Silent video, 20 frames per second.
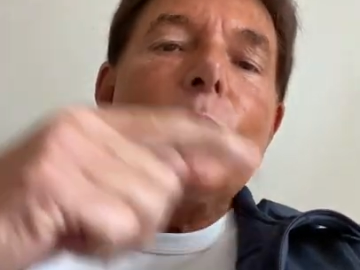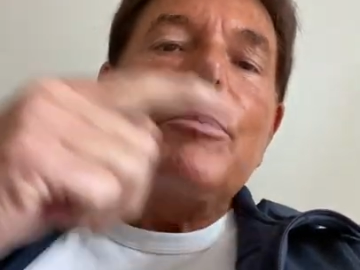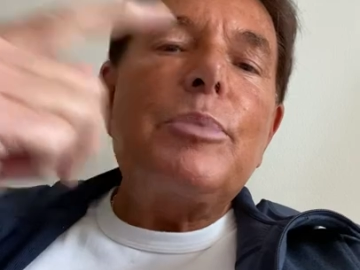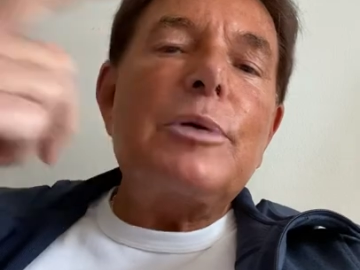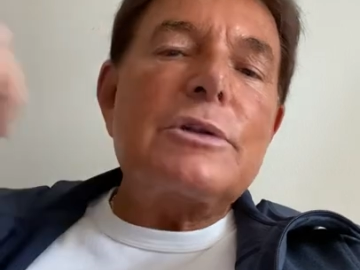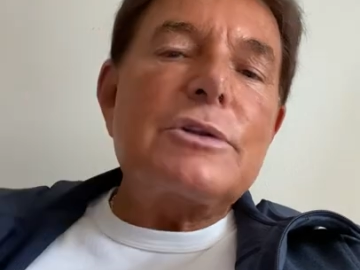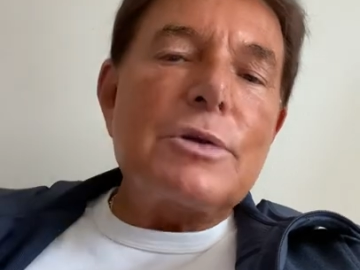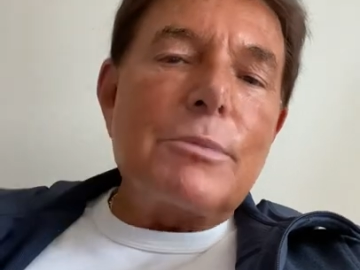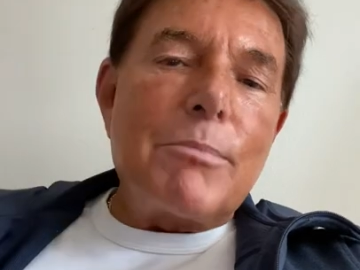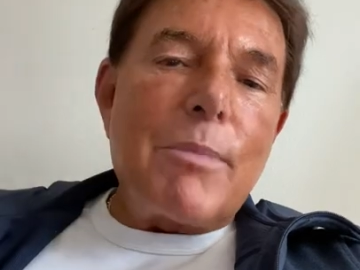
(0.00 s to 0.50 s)

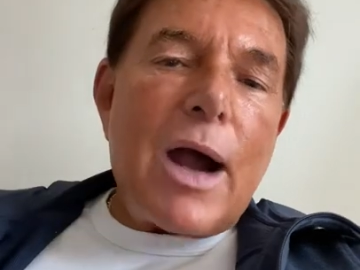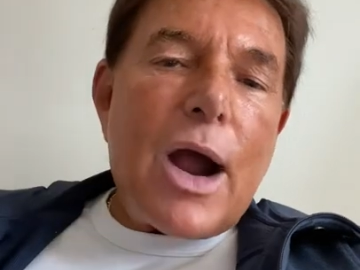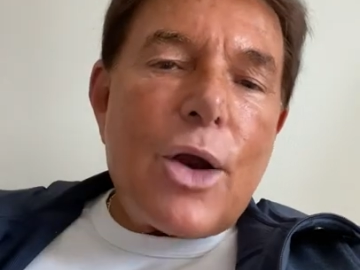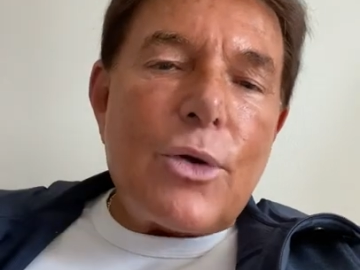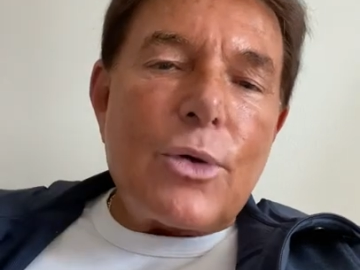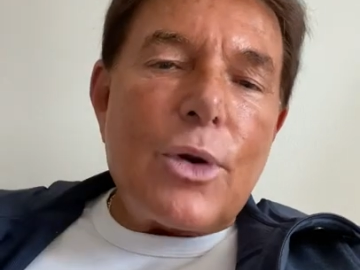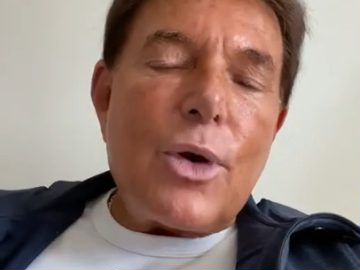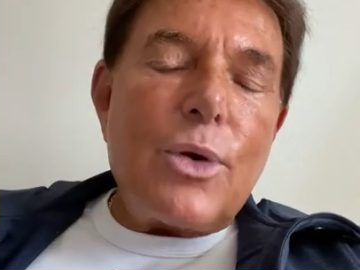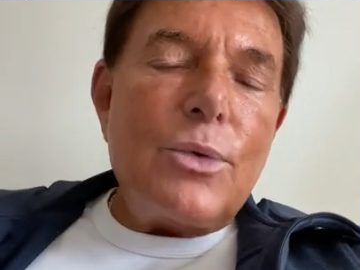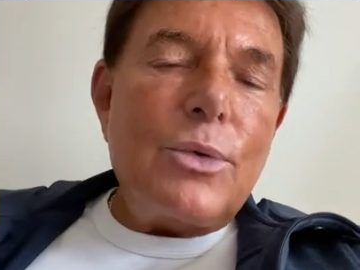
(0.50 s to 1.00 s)
but
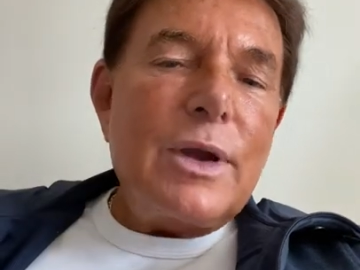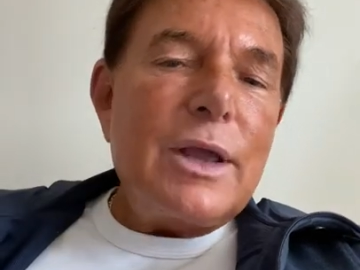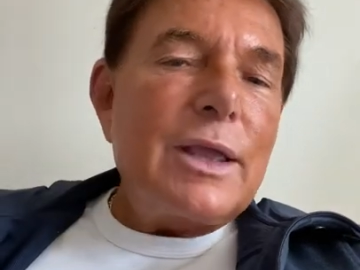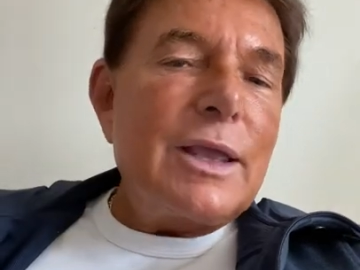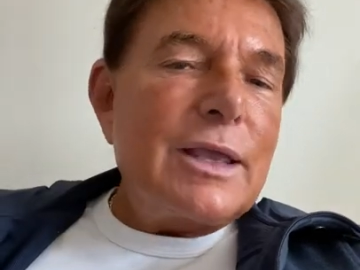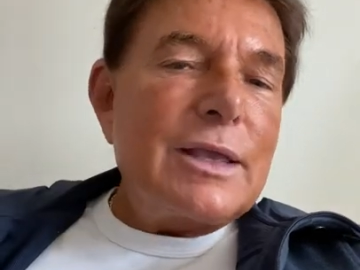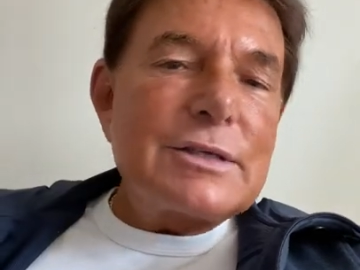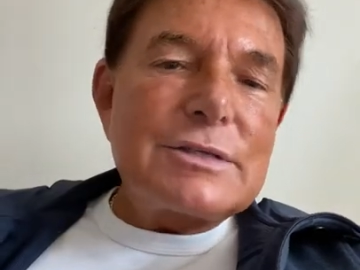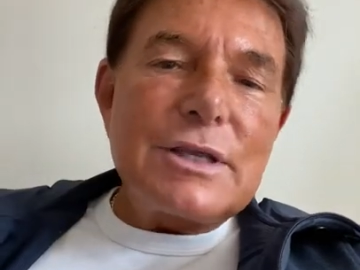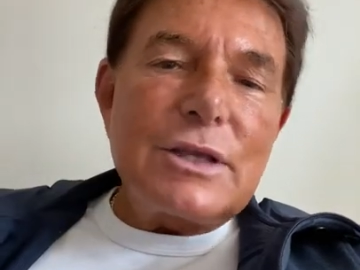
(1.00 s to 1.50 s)
tomorrow
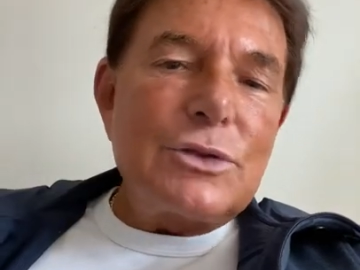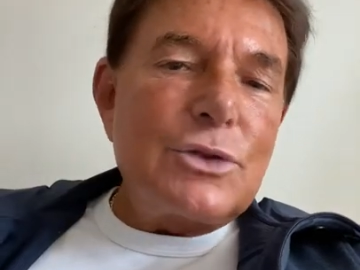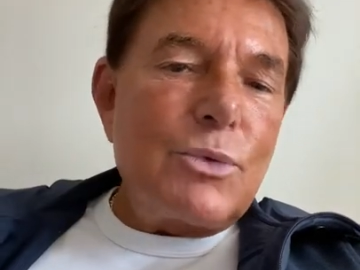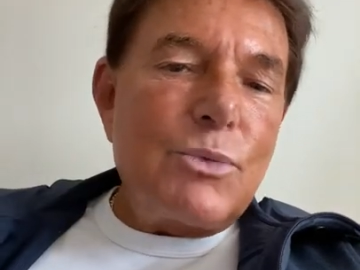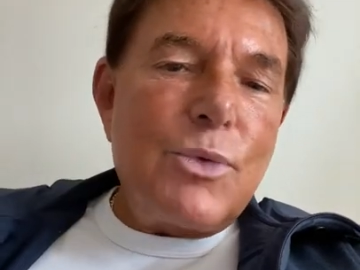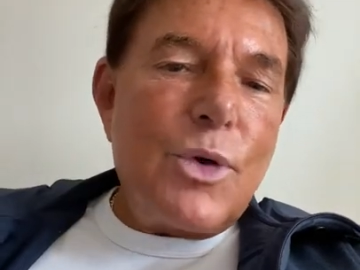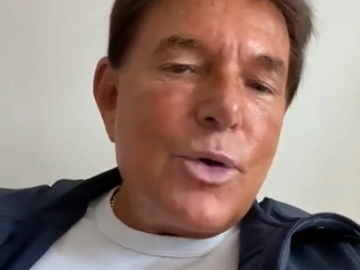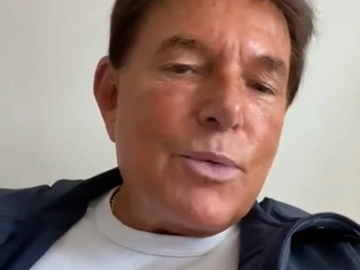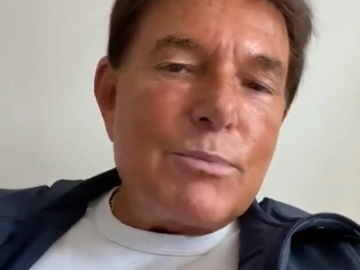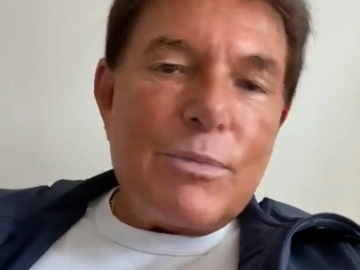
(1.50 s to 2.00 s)
is in the
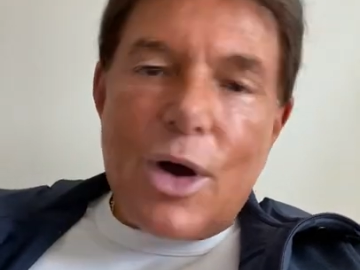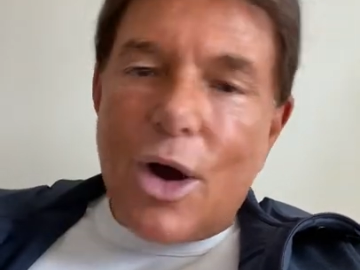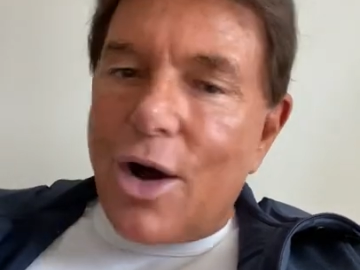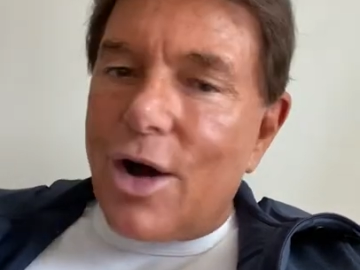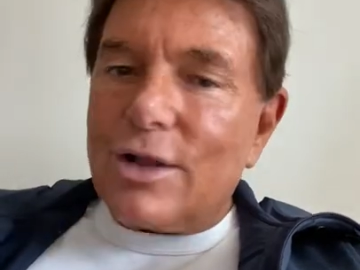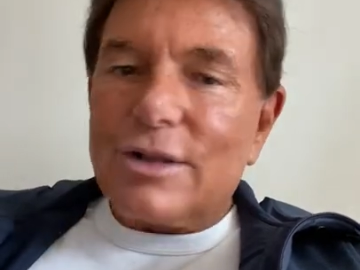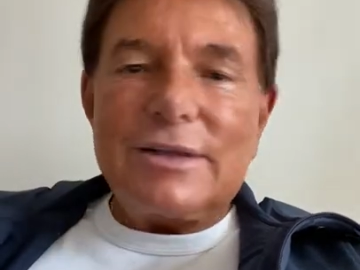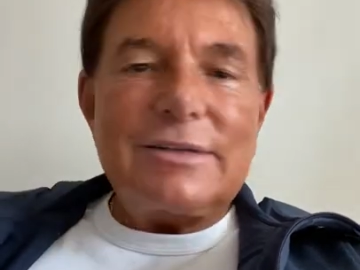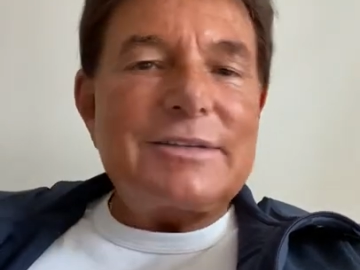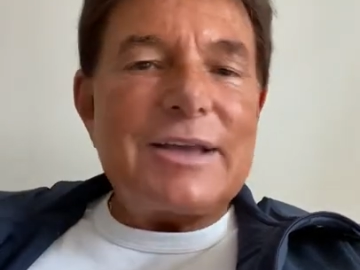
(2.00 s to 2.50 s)
womb
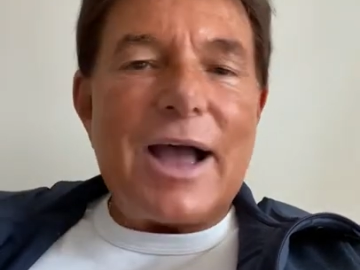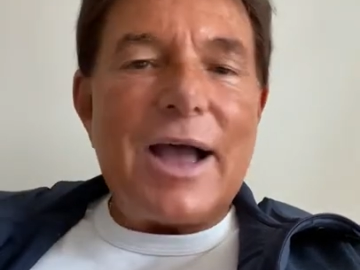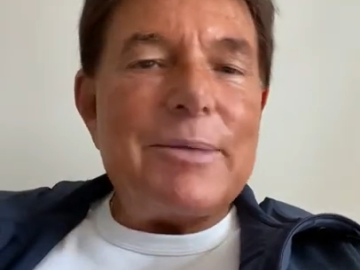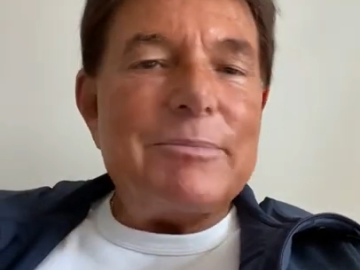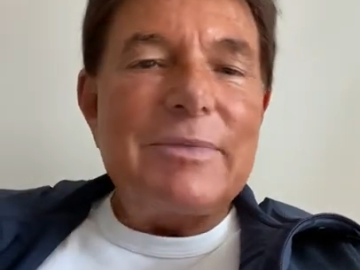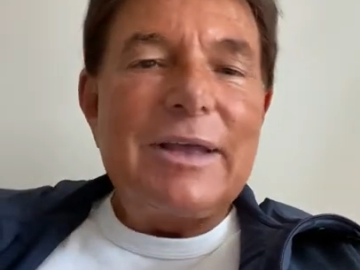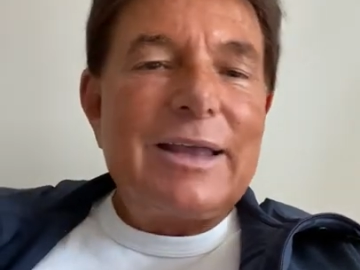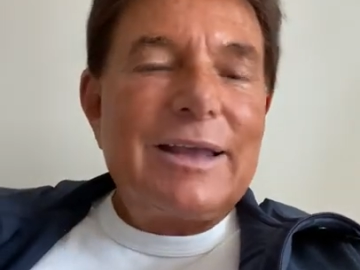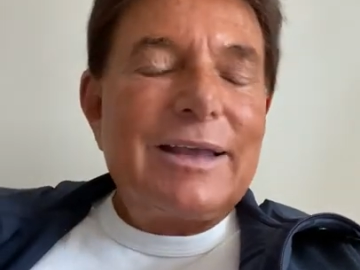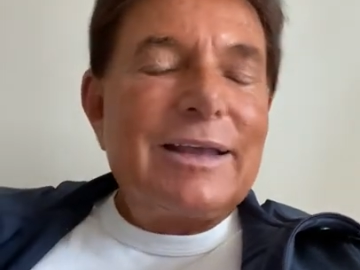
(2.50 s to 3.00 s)
all the
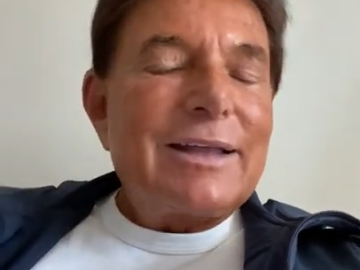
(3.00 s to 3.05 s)
time.